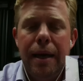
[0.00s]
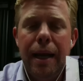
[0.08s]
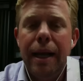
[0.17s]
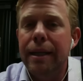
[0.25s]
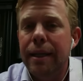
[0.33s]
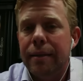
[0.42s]

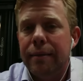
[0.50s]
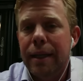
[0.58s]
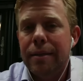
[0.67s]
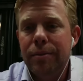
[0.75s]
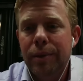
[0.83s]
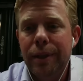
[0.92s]
And I did.
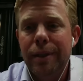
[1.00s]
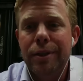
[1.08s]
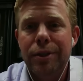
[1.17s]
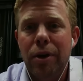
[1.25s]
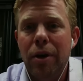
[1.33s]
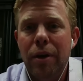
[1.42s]
That's really the
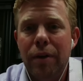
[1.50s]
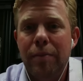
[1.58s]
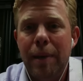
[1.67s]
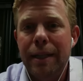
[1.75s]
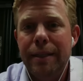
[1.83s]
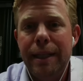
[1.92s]
start of
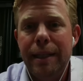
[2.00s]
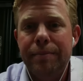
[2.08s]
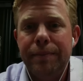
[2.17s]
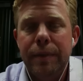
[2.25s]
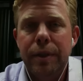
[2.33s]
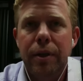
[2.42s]
my
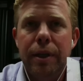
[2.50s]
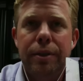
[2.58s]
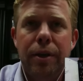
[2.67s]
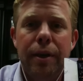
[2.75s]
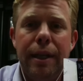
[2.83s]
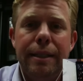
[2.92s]
team. So I
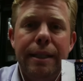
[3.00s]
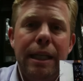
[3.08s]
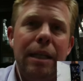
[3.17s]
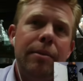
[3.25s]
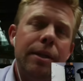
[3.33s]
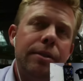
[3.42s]
started that
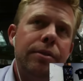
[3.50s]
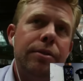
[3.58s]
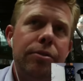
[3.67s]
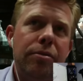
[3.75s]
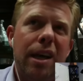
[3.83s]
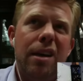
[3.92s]
team in
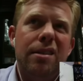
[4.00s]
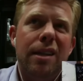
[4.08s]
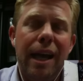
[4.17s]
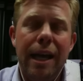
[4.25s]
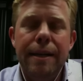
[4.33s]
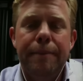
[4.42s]

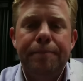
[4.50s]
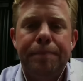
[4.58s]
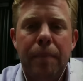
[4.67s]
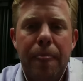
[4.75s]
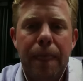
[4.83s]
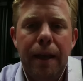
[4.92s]
2008,
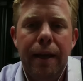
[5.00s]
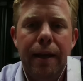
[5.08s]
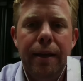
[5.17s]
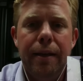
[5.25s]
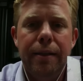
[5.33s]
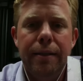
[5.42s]

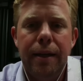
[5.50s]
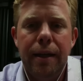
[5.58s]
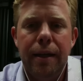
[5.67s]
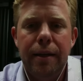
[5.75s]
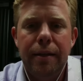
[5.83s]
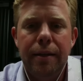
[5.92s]
and
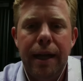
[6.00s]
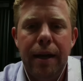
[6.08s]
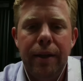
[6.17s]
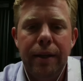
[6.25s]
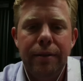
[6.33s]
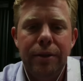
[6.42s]

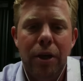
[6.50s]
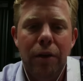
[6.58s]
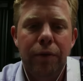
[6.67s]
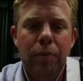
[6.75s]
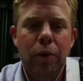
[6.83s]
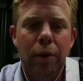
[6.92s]
now that
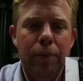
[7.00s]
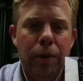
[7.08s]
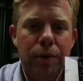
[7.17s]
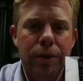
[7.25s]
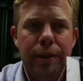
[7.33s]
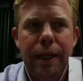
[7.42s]
started from one
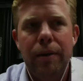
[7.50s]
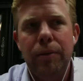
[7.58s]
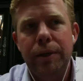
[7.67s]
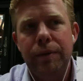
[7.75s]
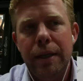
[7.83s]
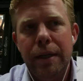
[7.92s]
person. Now
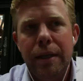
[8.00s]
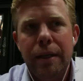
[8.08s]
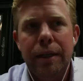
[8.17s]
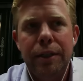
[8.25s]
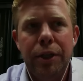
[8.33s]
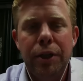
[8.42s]
we've
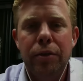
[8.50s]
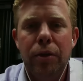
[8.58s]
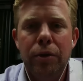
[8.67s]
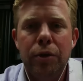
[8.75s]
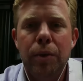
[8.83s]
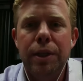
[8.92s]
continued to
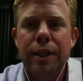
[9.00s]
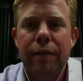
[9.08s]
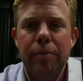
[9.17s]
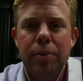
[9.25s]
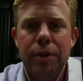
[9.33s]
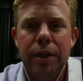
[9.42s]
grow
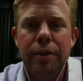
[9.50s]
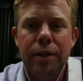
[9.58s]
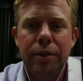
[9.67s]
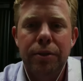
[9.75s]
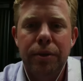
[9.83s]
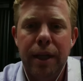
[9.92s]
27%
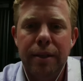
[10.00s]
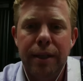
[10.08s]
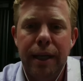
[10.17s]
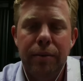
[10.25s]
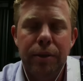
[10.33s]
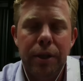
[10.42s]
since
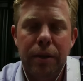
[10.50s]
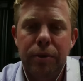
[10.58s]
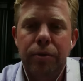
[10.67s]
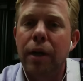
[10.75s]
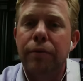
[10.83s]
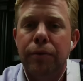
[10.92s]
2008, which I was
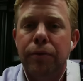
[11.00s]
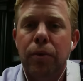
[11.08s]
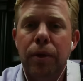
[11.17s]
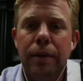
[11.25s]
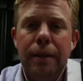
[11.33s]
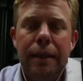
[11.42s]
grateful
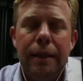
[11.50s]
for.